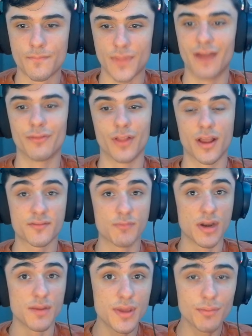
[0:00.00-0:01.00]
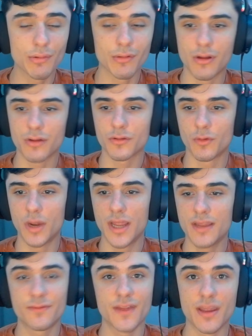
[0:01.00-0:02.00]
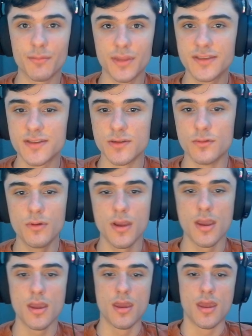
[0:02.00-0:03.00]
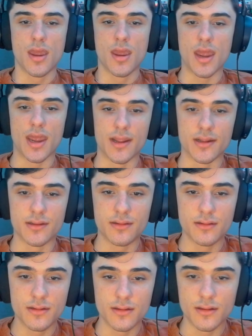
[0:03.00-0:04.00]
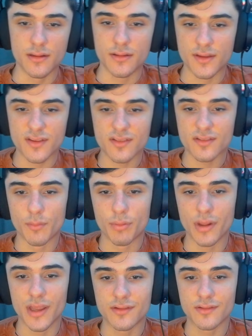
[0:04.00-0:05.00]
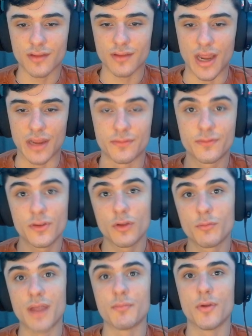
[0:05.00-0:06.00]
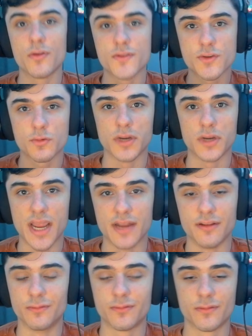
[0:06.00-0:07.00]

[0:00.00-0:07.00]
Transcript: I've lost many people along the way, family too, and this is the place I feel my most creative.